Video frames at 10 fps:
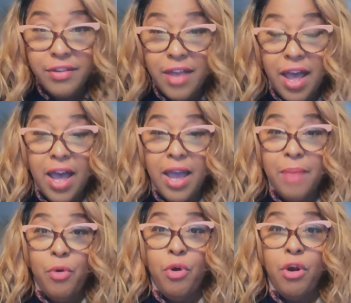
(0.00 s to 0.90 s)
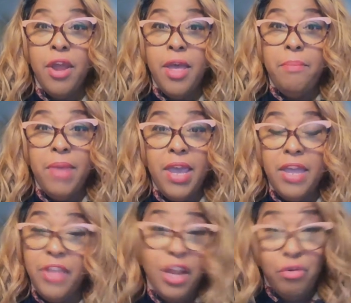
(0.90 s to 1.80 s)
time
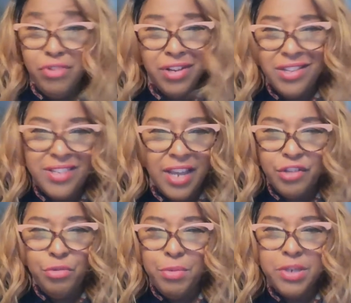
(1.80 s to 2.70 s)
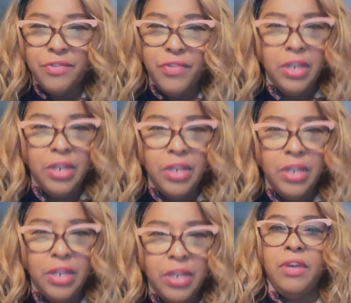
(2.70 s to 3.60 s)
and they don't really say too much of
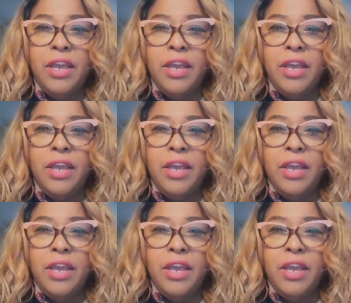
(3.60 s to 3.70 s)
anything, right?